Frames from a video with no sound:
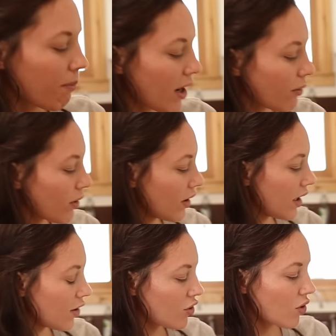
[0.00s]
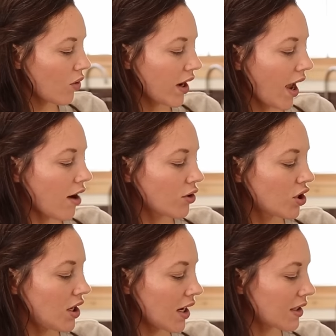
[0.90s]
but I really enjoy how
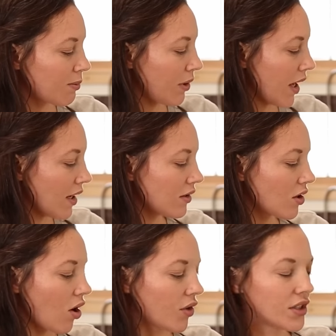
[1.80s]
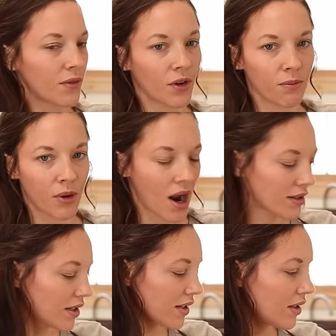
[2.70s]
she explains all the different
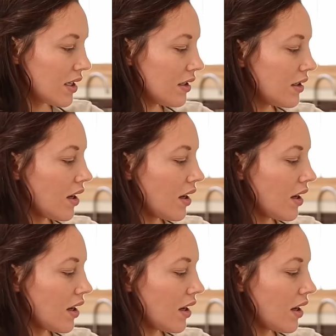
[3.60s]
processes.